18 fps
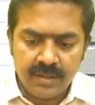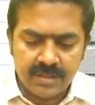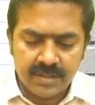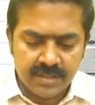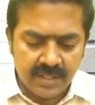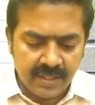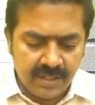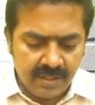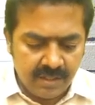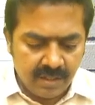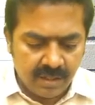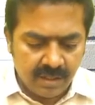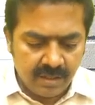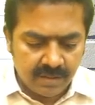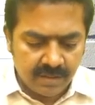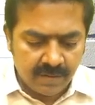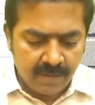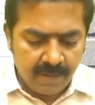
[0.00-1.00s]
like
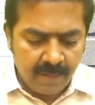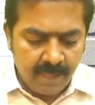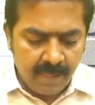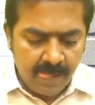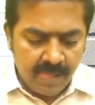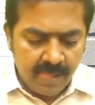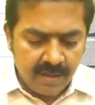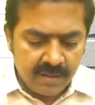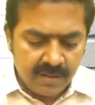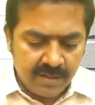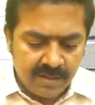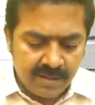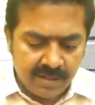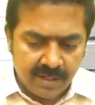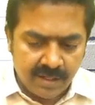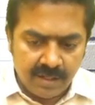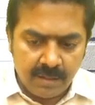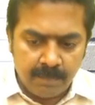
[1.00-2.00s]
$10
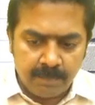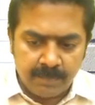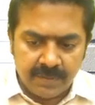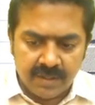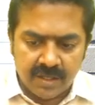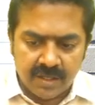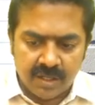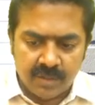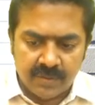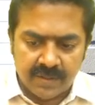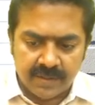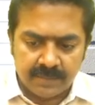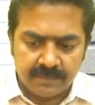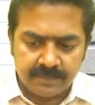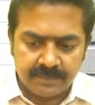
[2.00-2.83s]
per hour.